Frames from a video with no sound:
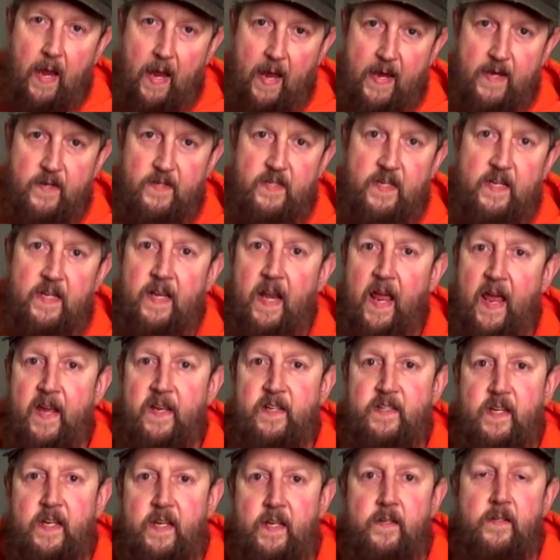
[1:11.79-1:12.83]

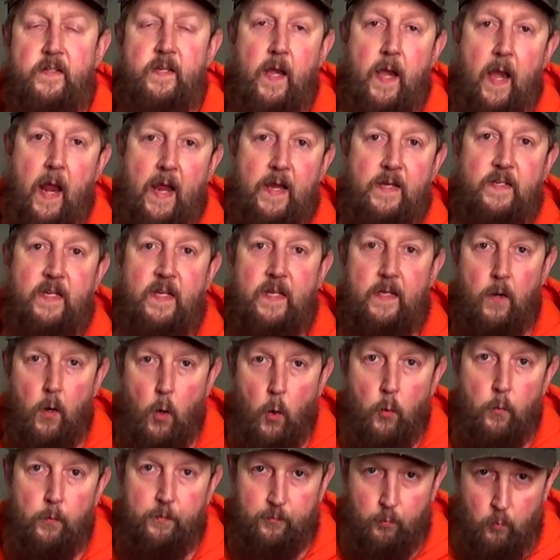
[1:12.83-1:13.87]
1818 to
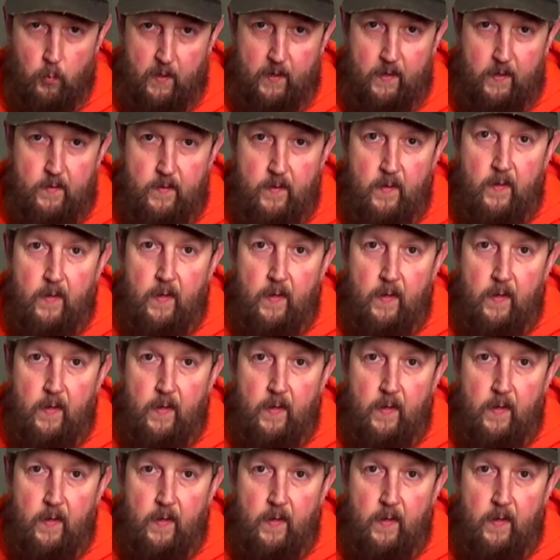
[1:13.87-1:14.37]
1903,